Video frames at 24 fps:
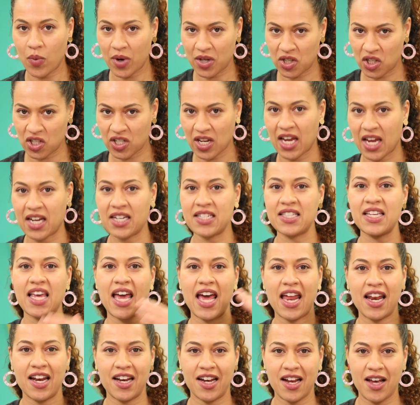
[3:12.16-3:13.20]
which side is
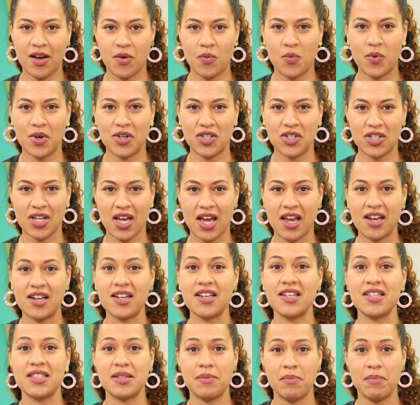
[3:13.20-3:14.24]
Canada and which side is